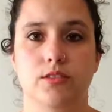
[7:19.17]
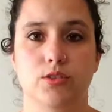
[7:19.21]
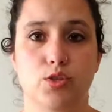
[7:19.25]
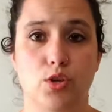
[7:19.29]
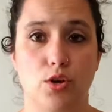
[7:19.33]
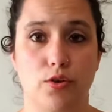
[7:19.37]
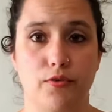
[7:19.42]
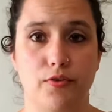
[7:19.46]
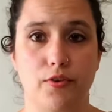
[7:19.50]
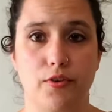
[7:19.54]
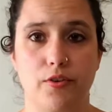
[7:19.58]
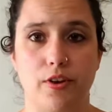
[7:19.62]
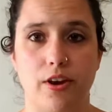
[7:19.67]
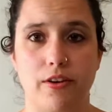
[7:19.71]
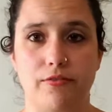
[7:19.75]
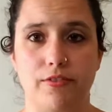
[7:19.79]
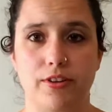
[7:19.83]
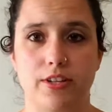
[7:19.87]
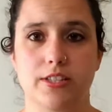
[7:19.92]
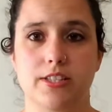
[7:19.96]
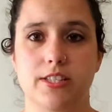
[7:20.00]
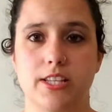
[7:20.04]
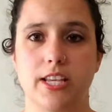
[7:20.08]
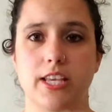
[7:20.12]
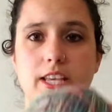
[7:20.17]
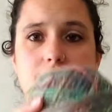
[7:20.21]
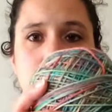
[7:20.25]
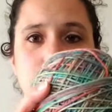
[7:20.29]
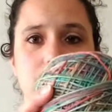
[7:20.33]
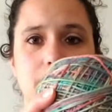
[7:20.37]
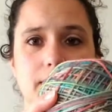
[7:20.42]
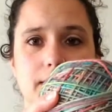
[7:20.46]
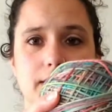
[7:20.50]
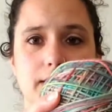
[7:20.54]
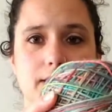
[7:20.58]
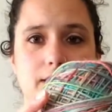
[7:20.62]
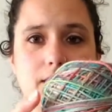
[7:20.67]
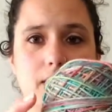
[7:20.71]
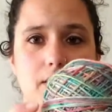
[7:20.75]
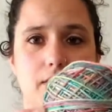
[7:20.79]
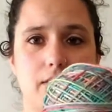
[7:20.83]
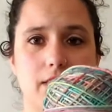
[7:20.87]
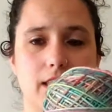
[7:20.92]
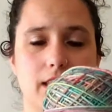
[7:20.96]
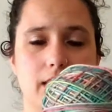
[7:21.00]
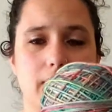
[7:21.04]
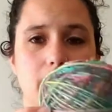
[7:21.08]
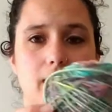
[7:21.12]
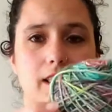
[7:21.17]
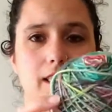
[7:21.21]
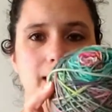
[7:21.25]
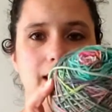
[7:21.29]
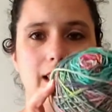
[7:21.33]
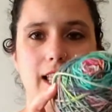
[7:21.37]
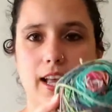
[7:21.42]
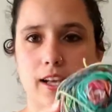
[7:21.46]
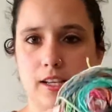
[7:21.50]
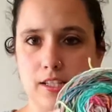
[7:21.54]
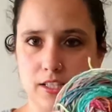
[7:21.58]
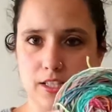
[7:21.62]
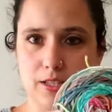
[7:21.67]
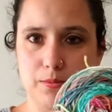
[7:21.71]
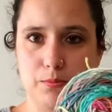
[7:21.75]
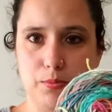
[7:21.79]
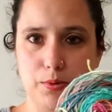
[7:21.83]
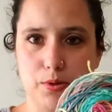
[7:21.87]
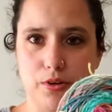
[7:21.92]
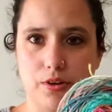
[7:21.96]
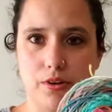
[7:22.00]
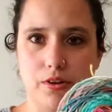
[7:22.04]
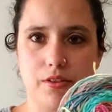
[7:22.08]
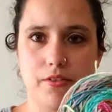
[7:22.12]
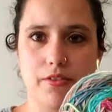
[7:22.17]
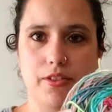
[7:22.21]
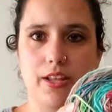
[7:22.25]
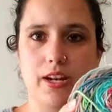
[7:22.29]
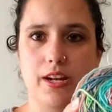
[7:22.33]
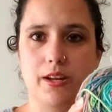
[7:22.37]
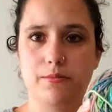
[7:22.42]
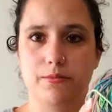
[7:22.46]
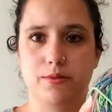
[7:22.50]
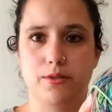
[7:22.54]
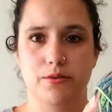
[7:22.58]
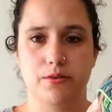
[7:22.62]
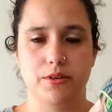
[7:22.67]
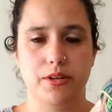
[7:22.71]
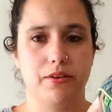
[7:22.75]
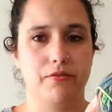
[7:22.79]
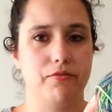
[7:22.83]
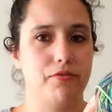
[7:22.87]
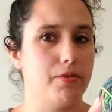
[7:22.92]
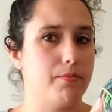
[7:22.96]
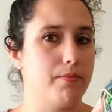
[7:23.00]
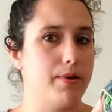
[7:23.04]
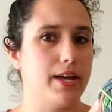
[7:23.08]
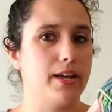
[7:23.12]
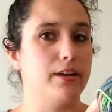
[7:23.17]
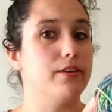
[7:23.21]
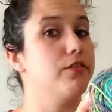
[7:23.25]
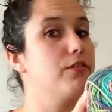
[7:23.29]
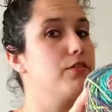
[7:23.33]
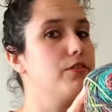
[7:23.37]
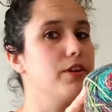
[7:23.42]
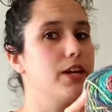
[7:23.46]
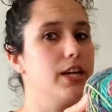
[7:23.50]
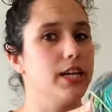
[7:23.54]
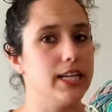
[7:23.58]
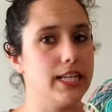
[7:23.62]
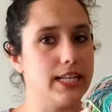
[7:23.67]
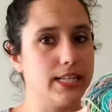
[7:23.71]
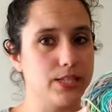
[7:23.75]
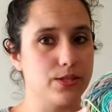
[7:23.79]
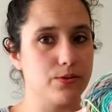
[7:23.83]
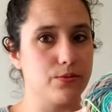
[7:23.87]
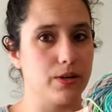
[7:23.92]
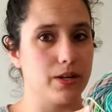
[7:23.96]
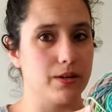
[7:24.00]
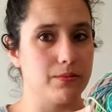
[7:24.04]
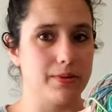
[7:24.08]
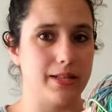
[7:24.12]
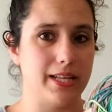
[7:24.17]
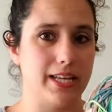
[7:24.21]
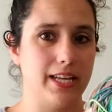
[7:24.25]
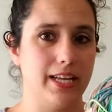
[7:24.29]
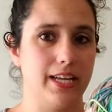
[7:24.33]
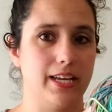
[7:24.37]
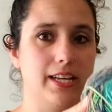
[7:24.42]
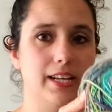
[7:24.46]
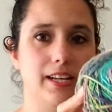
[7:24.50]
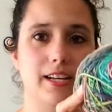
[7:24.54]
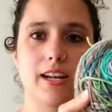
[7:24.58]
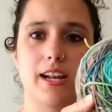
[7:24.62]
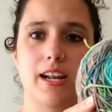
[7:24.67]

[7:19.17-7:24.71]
So for reference, here is the last ball that I'm doing for my granny square blanket.